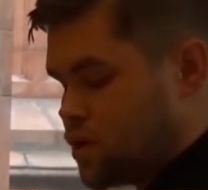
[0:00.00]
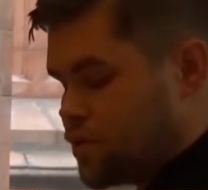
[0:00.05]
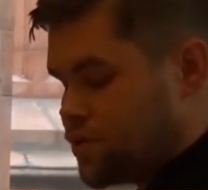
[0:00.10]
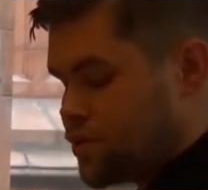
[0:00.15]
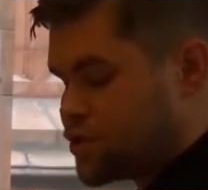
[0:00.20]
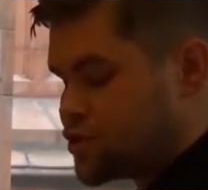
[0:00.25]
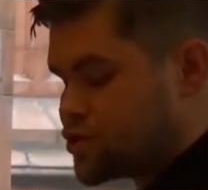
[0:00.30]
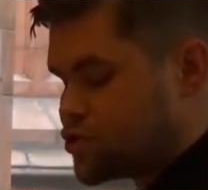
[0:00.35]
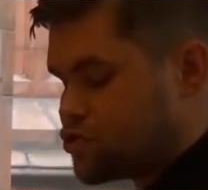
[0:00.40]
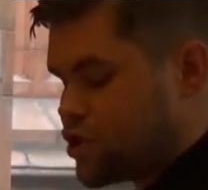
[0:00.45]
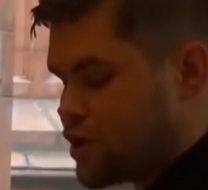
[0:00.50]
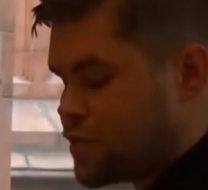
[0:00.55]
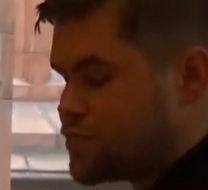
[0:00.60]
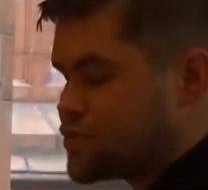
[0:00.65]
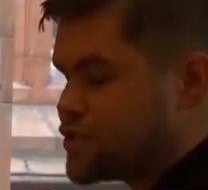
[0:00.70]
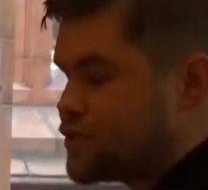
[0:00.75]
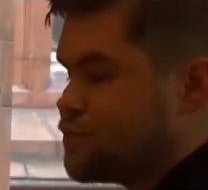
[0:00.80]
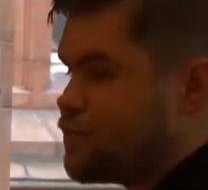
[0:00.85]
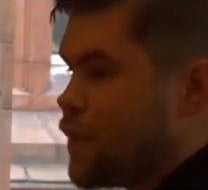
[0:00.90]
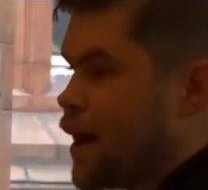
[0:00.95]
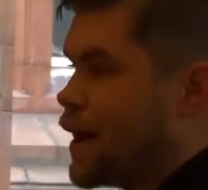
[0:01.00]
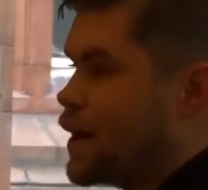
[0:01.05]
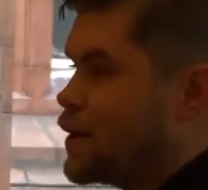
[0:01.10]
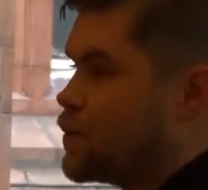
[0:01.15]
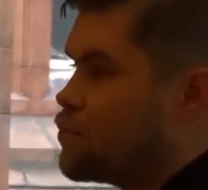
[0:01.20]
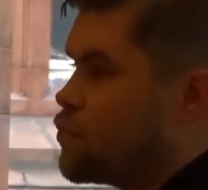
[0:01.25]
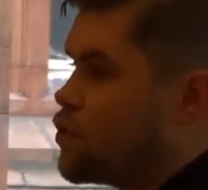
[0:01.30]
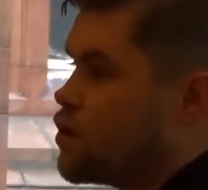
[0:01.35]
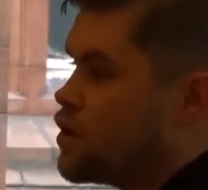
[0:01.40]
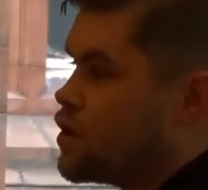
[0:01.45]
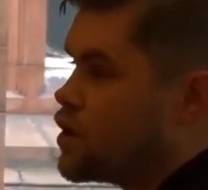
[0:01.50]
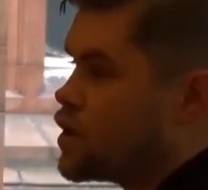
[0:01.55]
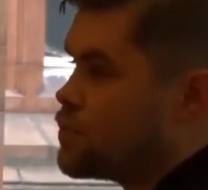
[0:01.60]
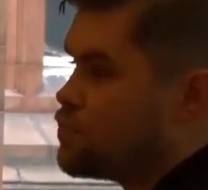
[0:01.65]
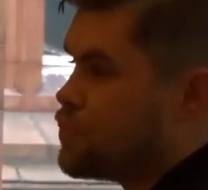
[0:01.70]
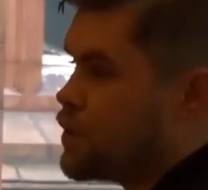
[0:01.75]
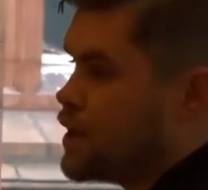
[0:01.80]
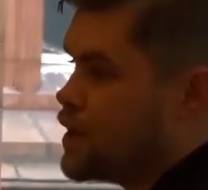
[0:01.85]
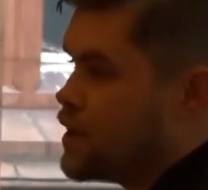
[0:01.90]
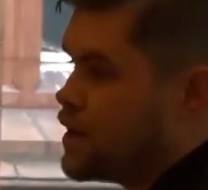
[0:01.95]
The strips of
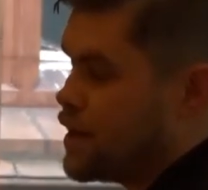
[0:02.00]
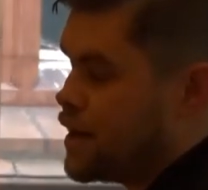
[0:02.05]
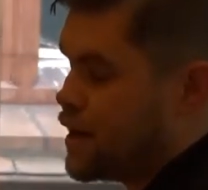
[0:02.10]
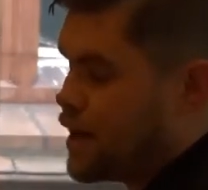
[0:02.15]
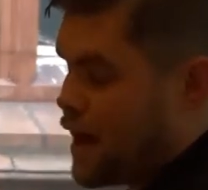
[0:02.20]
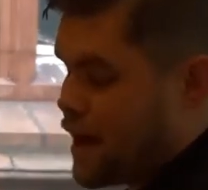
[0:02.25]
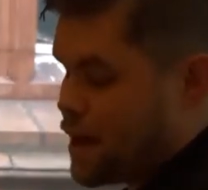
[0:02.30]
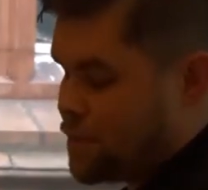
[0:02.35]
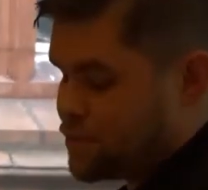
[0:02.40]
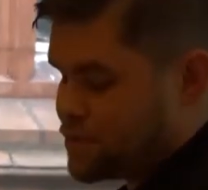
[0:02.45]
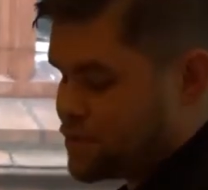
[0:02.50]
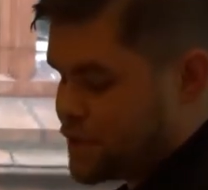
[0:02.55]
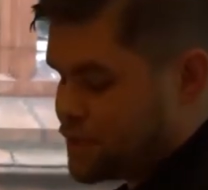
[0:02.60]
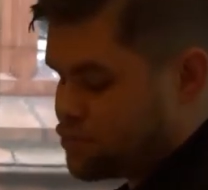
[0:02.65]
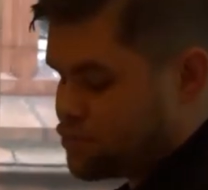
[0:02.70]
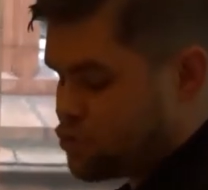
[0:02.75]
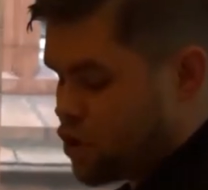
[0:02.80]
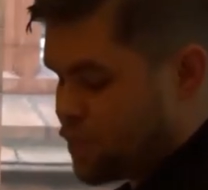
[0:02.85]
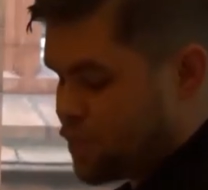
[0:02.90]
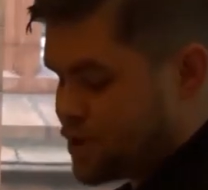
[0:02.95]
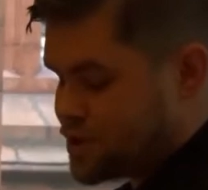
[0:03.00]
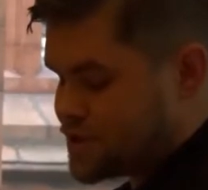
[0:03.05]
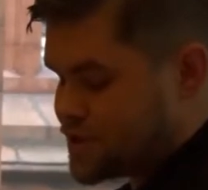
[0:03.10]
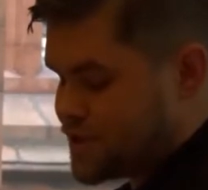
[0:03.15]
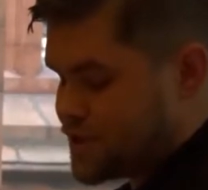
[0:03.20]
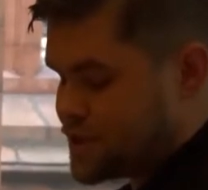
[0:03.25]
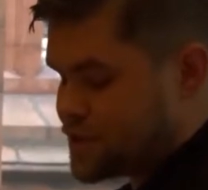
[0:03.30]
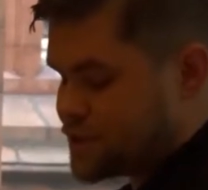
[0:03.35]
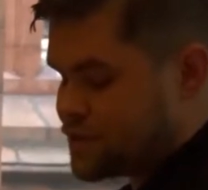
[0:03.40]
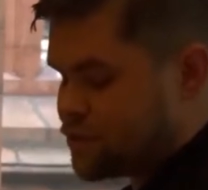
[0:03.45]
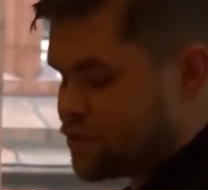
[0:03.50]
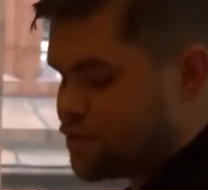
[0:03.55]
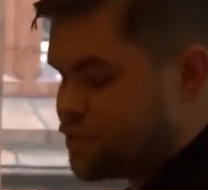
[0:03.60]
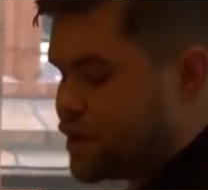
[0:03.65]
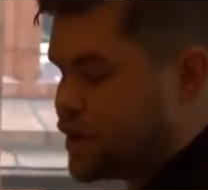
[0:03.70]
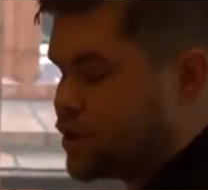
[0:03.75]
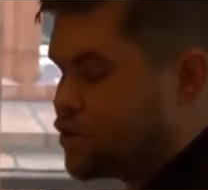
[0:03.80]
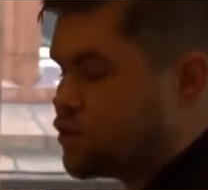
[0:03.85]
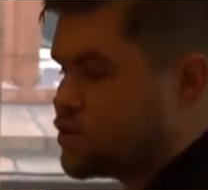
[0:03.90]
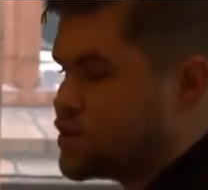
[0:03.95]
paintwork peeling empty promises from
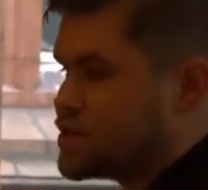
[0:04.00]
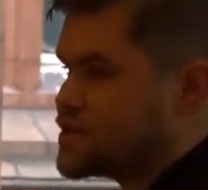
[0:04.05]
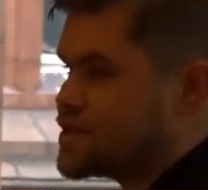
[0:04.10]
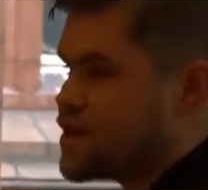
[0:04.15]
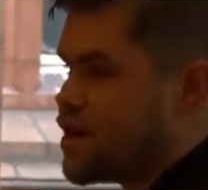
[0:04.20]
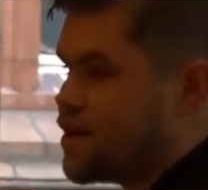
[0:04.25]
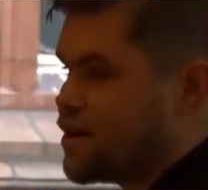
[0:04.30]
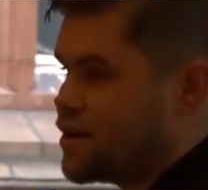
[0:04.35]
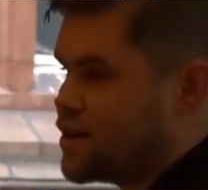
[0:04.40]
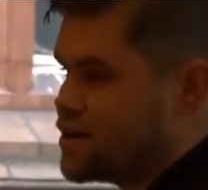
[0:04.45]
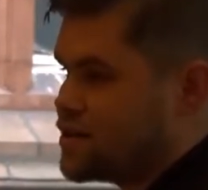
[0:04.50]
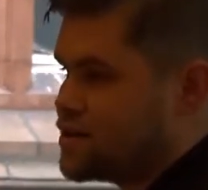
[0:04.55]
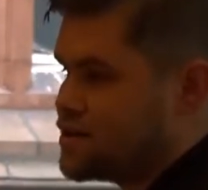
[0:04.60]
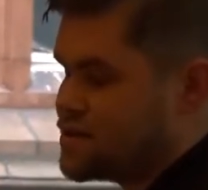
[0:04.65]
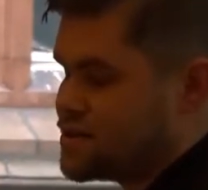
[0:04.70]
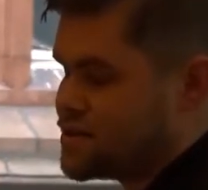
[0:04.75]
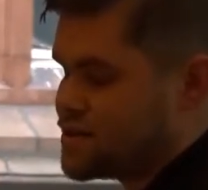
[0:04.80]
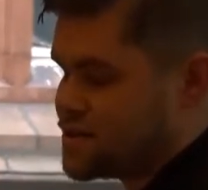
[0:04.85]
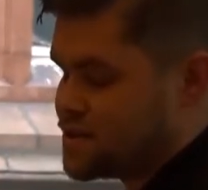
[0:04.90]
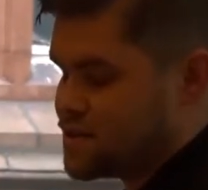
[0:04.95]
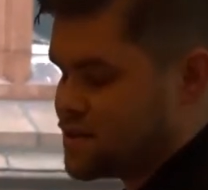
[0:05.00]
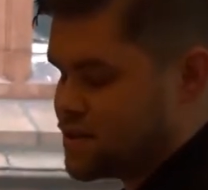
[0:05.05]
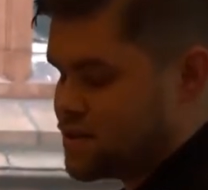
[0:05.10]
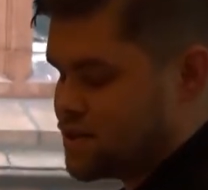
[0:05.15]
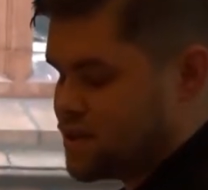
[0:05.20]
neon signs.